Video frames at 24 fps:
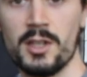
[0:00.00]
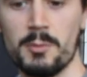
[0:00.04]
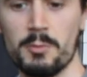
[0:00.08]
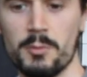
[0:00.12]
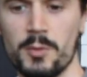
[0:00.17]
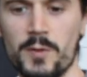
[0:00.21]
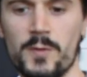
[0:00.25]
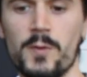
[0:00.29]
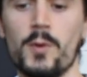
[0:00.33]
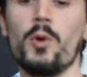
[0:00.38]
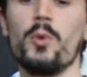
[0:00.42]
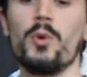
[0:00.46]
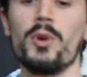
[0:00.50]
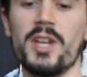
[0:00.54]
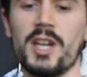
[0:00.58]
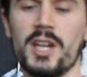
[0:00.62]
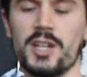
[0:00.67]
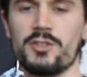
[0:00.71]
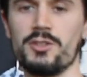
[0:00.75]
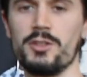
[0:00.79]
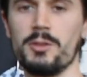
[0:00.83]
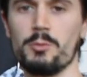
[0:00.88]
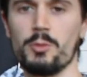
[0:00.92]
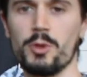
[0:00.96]
before we
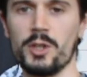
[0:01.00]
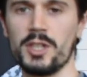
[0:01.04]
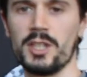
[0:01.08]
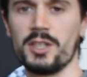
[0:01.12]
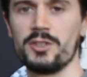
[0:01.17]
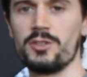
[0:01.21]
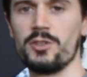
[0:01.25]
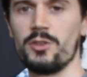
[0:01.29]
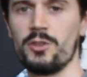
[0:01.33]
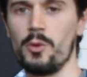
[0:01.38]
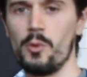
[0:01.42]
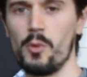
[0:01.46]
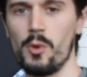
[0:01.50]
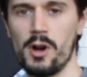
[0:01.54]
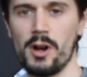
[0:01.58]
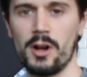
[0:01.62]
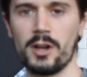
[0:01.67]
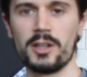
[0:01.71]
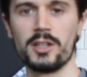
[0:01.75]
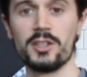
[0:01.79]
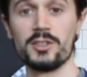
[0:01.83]
actually bring it to the wok